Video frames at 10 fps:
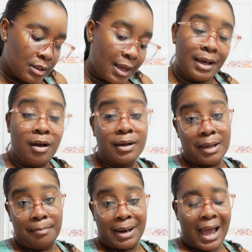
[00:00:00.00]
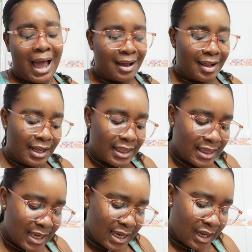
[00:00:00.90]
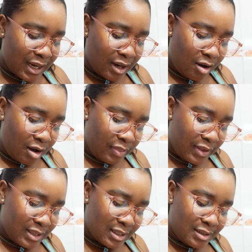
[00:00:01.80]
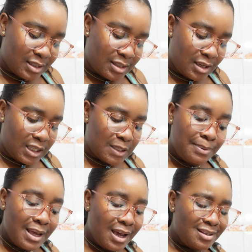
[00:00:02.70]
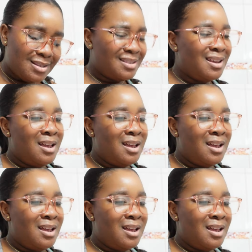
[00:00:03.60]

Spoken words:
I got it in black, and I think I got this in a size plus,